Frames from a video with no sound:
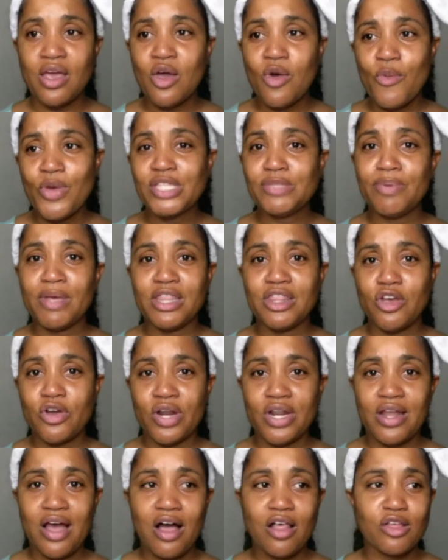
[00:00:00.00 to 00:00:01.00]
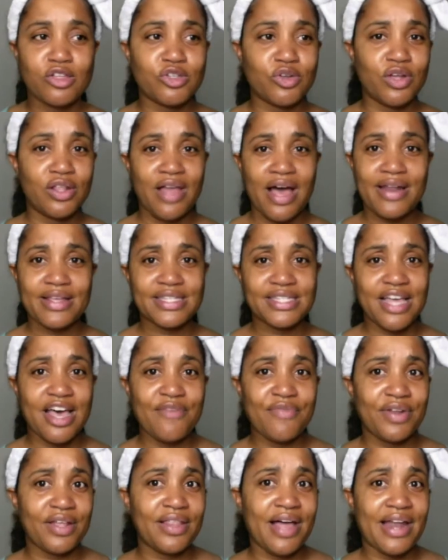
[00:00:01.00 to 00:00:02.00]
We spend $30 on a lot of stuff,
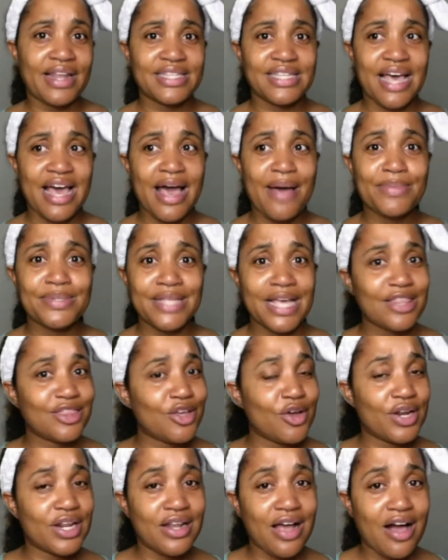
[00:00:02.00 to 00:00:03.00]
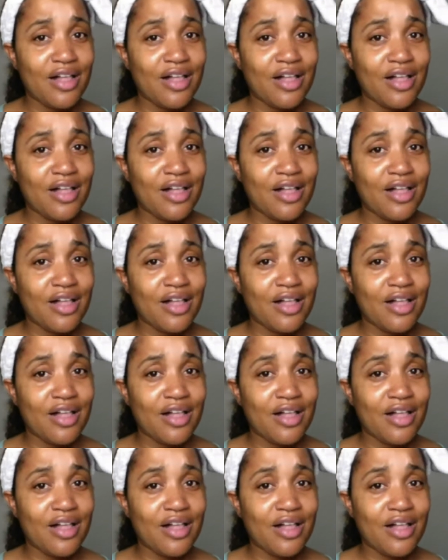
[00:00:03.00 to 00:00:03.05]
and a lot of times that $30